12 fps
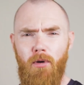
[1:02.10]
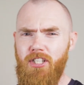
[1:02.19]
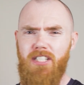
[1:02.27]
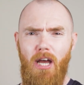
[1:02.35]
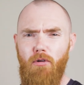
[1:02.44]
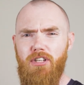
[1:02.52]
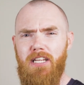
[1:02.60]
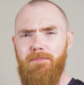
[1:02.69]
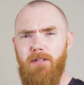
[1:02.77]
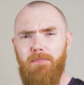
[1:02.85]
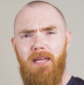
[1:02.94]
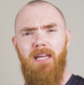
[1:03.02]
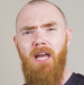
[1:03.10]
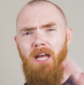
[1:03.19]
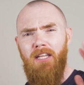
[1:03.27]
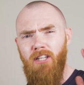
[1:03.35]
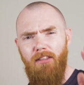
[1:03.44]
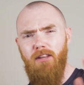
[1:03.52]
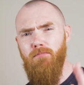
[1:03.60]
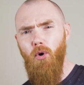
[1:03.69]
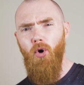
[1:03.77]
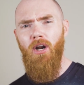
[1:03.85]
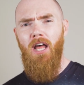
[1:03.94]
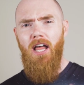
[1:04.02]
would still seem to be nothing
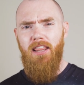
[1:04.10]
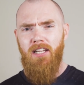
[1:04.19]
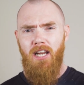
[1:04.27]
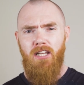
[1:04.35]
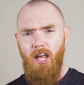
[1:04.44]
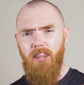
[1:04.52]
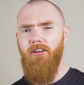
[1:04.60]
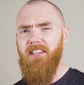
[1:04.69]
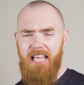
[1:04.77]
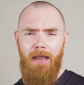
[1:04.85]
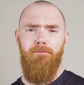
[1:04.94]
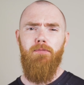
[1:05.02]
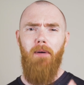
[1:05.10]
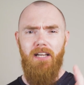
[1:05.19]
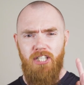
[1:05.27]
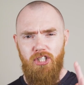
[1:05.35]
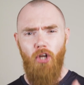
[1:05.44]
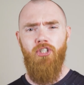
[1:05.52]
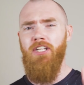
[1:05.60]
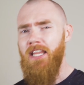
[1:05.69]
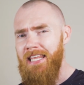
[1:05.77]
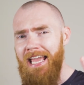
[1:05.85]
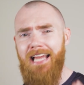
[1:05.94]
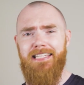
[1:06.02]
more than another attempt by Sturgeon
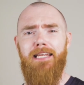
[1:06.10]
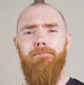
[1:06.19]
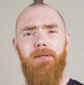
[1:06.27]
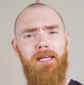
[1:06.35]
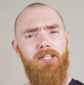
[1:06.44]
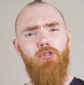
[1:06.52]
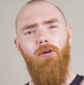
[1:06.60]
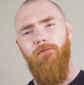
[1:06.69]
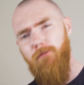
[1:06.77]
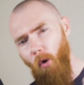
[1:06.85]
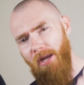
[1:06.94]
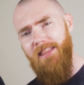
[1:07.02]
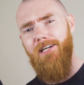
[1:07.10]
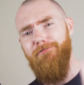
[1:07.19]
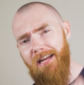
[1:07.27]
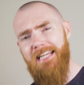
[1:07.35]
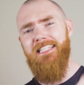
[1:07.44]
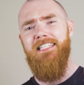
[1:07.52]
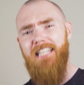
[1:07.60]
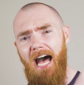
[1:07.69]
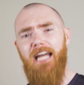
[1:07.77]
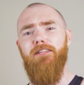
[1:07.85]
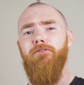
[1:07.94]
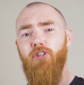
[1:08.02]
and the SNP to avoid the rising
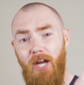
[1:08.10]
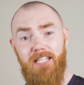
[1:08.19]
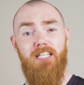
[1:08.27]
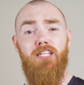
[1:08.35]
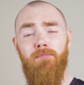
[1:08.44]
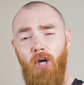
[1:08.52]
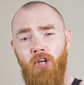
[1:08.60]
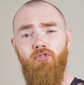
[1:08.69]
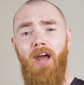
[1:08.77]
tide of criticism and